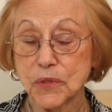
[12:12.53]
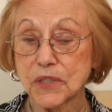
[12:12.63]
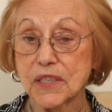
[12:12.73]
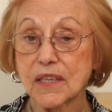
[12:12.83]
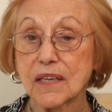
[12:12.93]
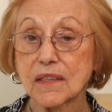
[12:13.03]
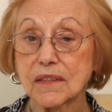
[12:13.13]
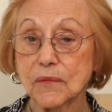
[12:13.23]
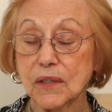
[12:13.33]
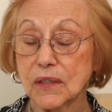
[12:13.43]
working
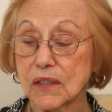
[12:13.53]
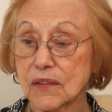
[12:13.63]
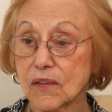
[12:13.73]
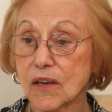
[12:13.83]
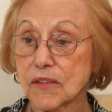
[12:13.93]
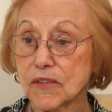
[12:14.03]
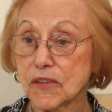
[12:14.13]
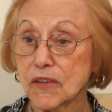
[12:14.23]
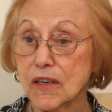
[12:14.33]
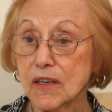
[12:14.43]
on an
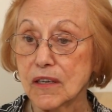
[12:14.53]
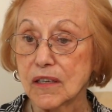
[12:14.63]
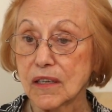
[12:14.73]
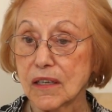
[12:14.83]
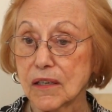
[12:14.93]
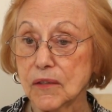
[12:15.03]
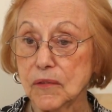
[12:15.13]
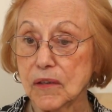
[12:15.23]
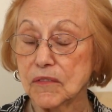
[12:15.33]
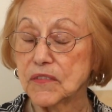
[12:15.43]
author
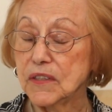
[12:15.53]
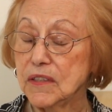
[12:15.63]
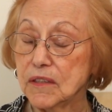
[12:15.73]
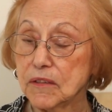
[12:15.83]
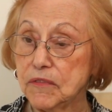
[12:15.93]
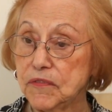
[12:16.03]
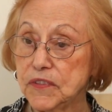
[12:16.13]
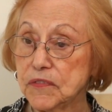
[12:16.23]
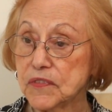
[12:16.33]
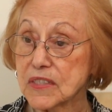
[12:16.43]
of the
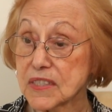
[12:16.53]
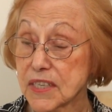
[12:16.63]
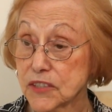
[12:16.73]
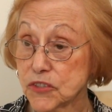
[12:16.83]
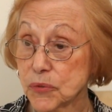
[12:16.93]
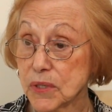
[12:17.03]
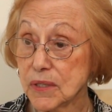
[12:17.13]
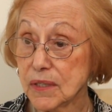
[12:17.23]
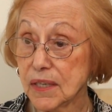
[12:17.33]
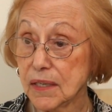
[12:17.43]
5th
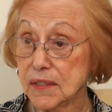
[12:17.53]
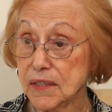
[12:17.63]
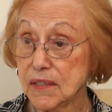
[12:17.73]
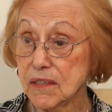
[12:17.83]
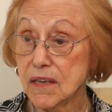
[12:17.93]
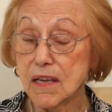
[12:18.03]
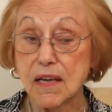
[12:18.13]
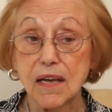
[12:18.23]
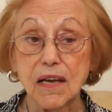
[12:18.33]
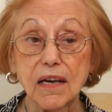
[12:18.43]
century A.D.
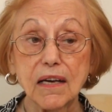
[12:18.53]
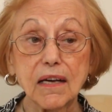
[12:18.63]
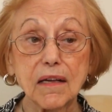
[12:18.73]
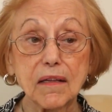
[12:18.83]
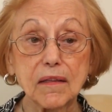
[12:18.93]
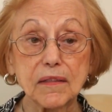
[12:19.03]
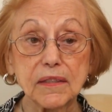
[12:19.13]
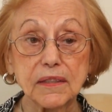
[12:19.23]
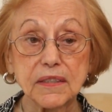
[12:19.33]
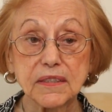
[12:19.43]

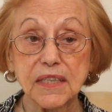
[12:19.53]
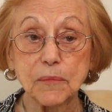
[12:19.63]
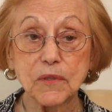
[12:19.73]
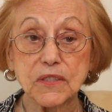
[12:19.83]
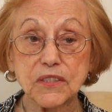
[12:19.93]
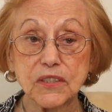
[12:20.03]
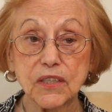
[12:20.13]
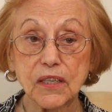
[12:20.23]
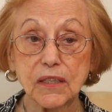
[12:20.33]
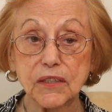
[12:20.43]
His name was
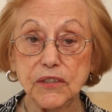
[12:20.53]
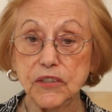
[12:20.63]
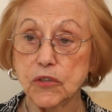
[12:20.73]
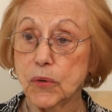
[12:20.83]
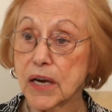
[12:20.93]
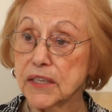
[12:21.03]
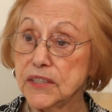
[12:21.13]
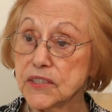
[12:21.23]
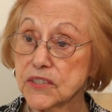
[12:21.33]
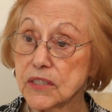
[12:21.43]

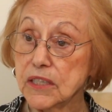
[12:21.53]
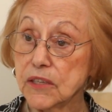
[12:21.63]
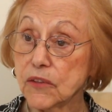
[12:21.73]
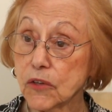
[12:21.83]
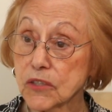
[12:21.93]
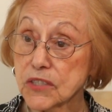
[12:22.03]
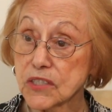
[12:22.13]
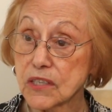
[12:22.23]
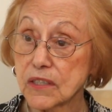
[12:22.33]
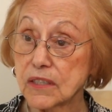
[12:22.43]
Ioannis
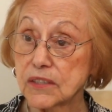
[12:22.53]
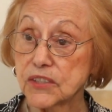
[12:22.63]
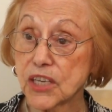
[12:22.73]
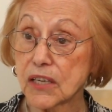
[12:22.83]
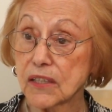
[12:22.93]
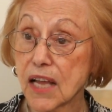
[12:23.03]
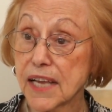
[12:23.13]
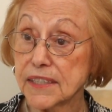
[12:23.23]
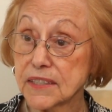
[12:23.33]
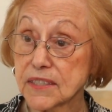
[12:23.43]
Lydus, John
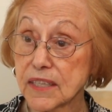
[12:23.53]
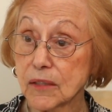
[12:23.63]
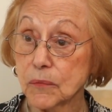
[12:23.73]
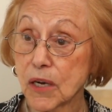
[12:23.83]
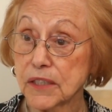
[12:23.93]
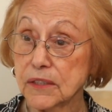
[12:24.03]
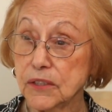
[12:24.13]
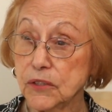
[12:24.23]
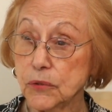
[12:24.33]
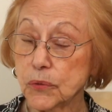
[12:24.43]
Lydus,
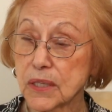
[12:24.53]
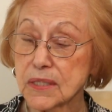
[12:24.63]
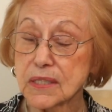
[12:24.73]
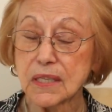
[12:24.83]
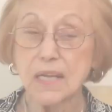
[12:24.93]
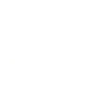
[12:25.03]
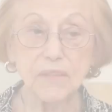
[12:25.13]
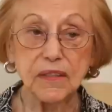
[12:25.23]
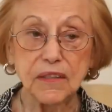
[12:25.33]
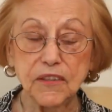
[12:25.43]
L-Y-D-U-S.
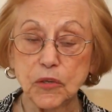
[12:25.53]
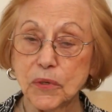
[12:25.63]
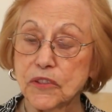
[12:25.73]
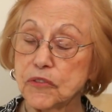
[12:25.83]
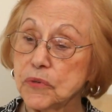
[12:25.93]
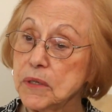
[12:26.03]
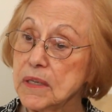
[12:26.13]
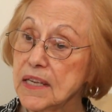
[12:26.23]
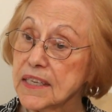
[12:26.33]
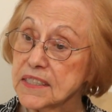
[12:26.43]
There were
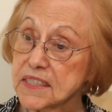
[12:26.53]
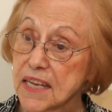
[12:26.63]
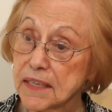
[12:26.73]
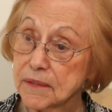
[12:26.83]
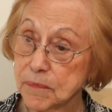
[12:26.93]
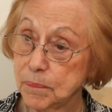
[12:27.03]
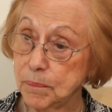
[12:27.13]
3 extant